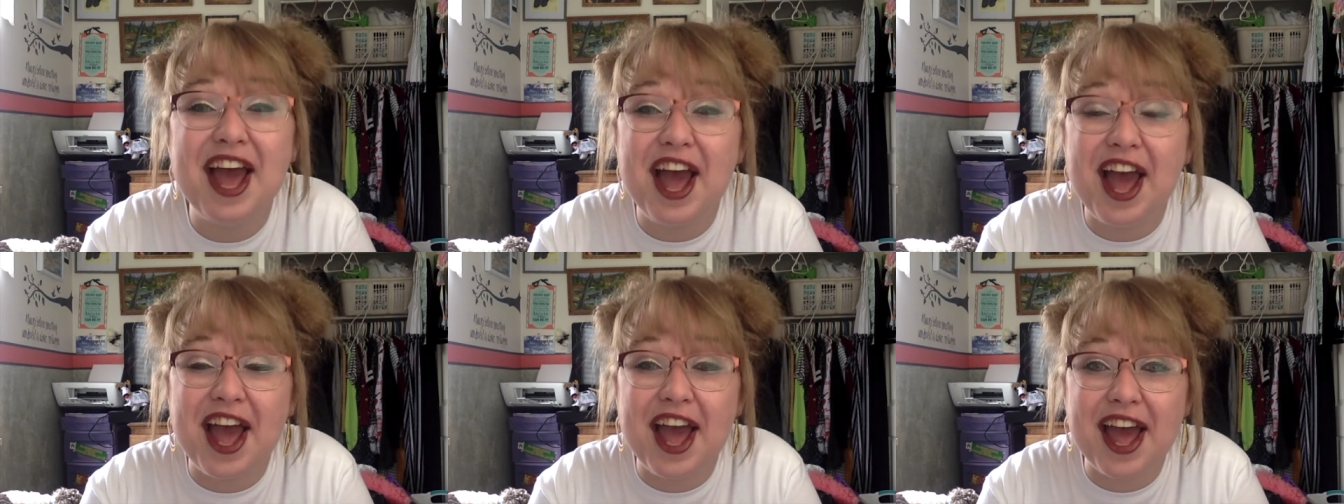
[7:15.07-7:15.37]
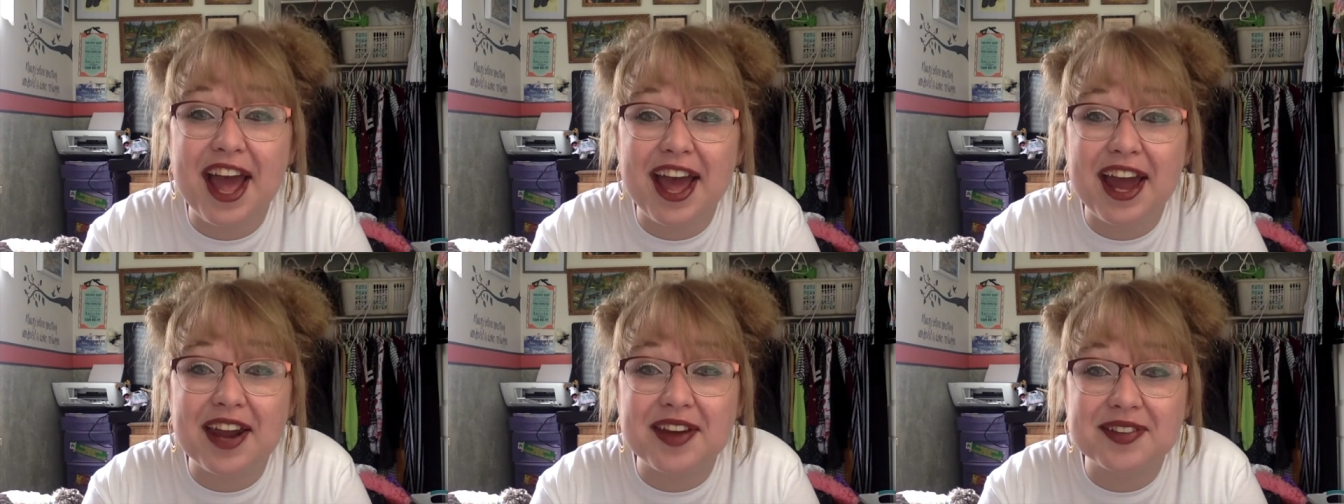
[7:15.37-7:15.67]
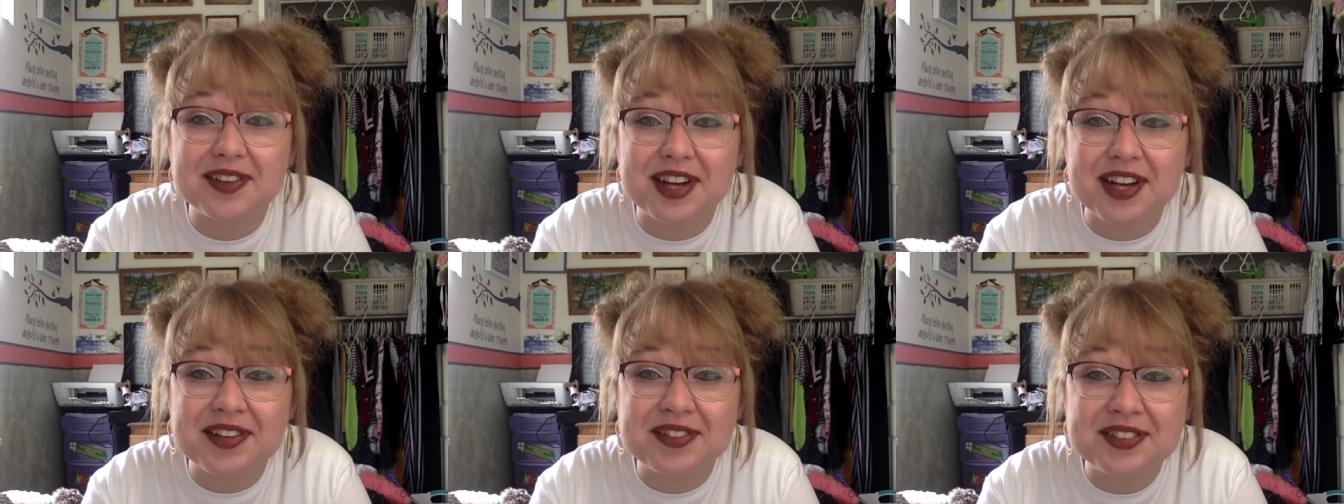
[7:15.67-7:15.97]
and I'm
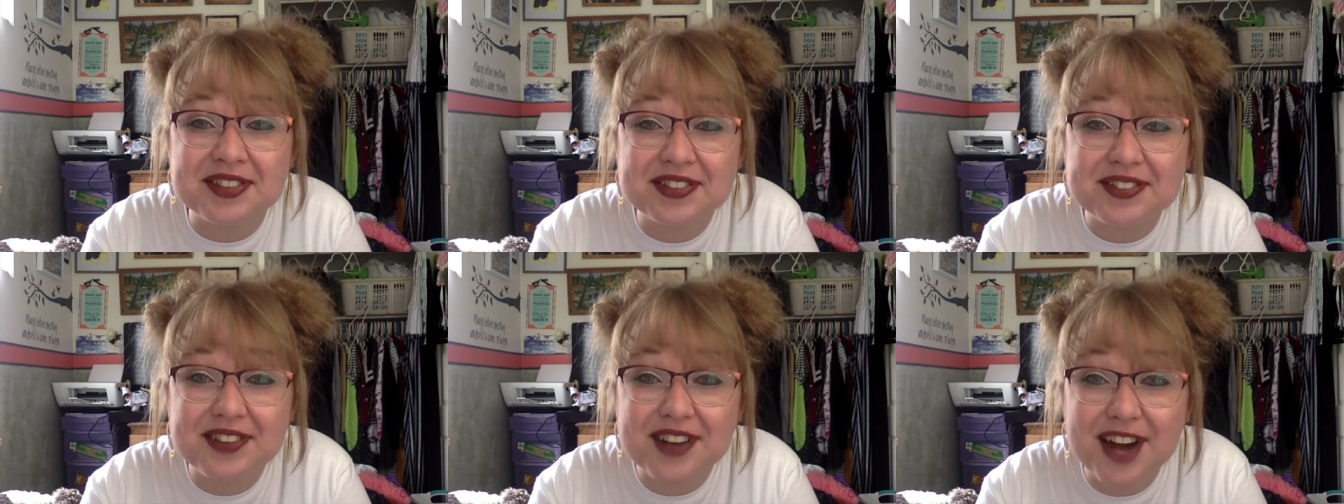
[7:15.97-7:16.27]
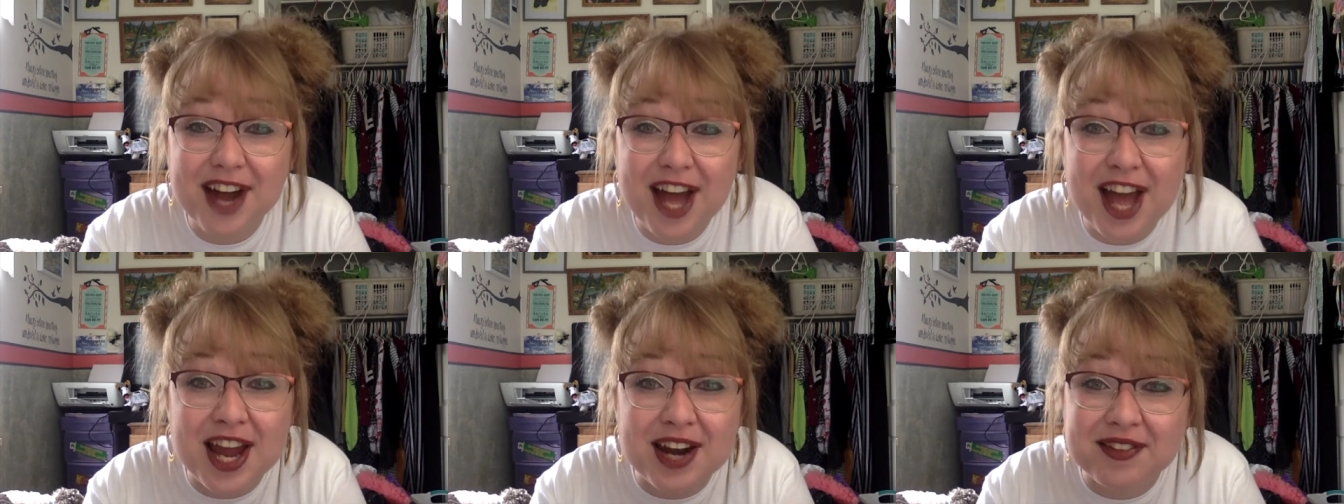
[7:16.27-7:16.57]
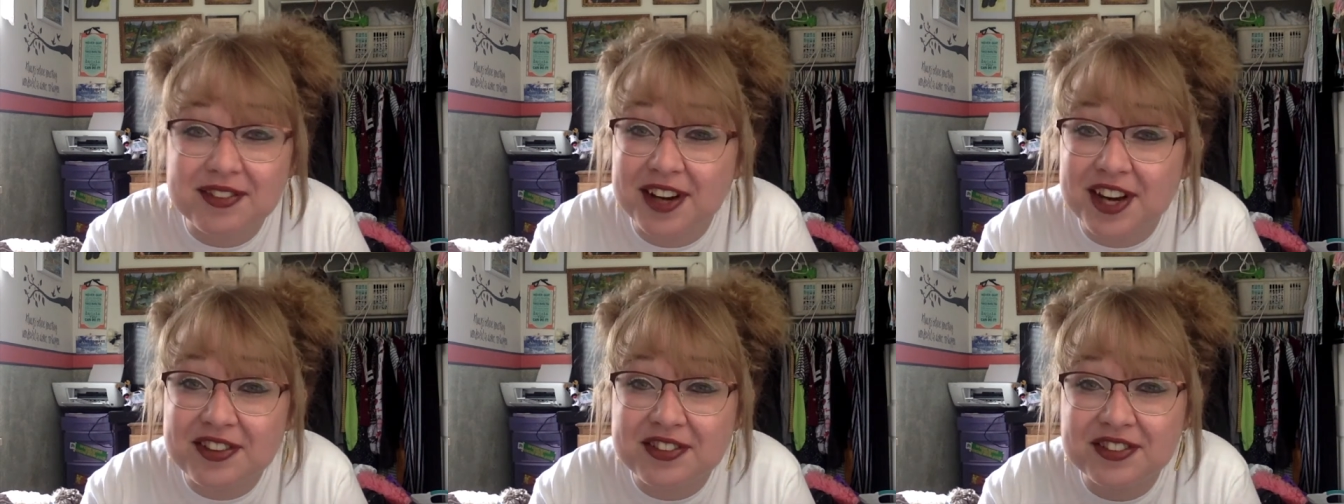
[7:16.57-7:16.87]
grateful for it, and
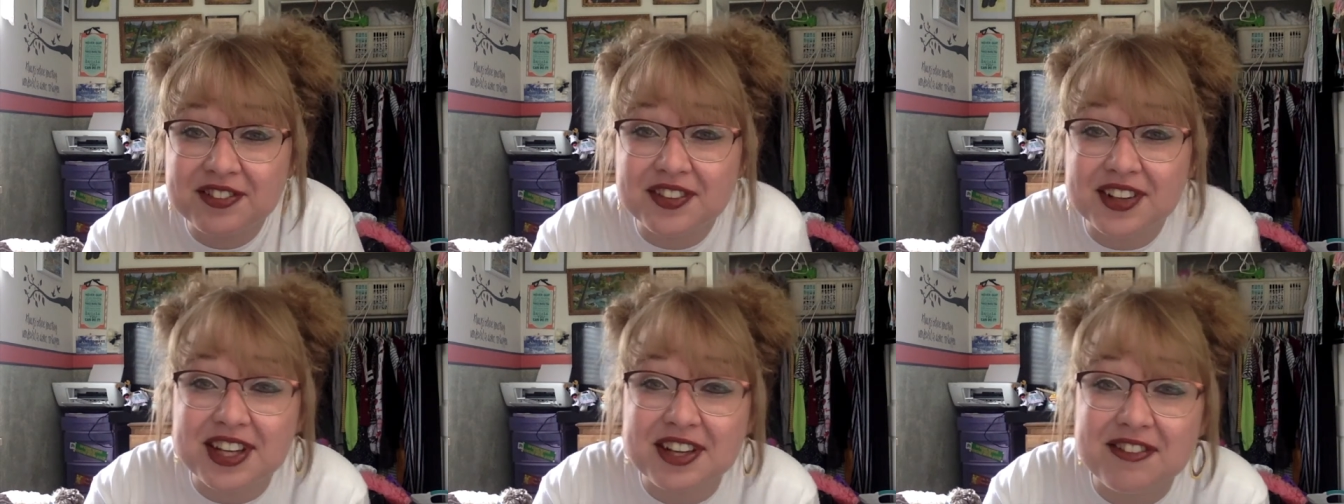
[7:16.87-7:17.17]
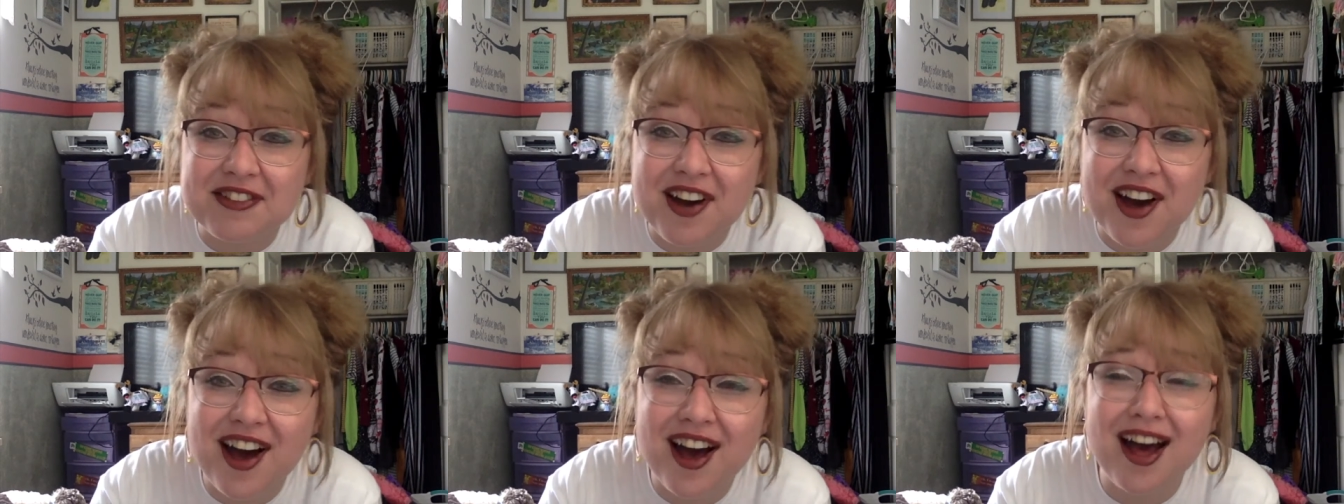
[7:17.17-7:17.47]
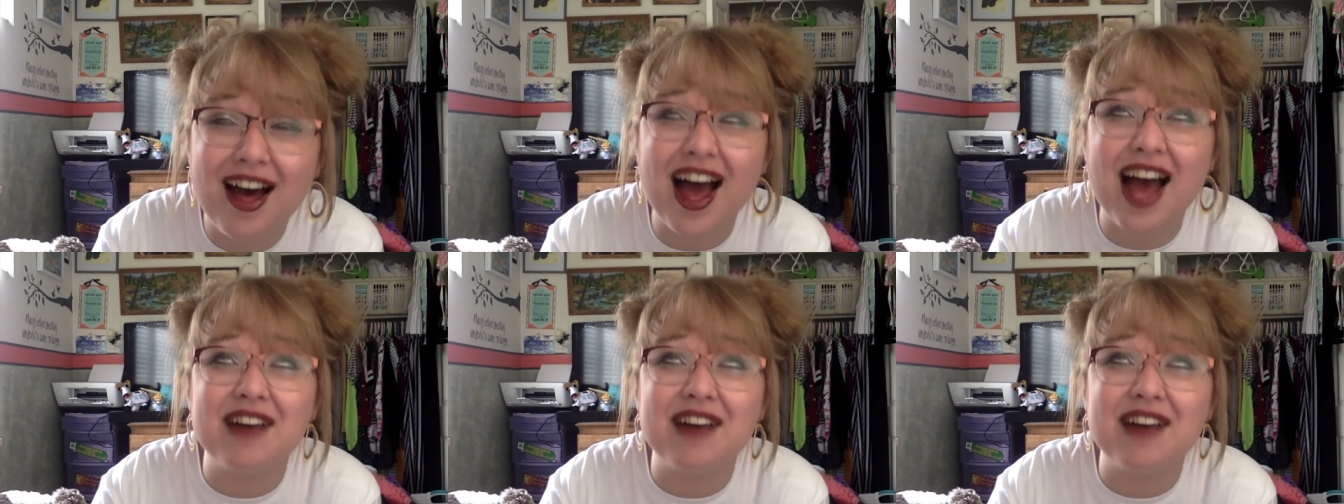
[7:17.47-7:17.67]
I'm grateful for you all.